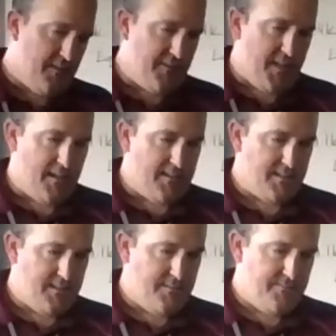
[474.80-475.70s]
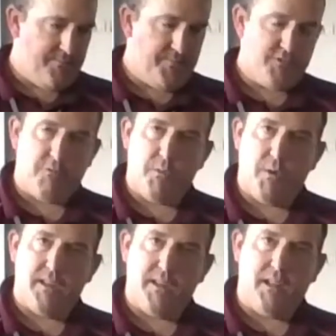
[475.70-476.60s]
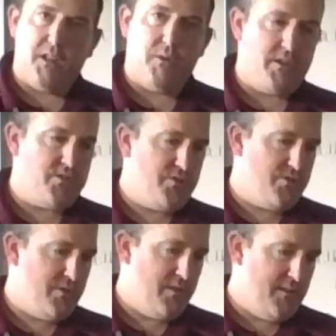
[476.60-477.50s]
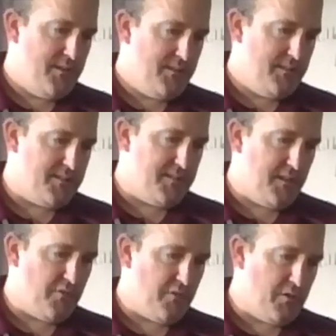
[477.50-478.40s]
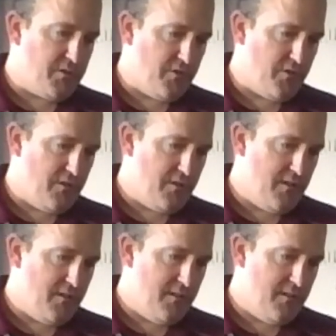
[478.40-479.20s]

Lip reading: of the acid. So we went yellowish. Let's see if we return.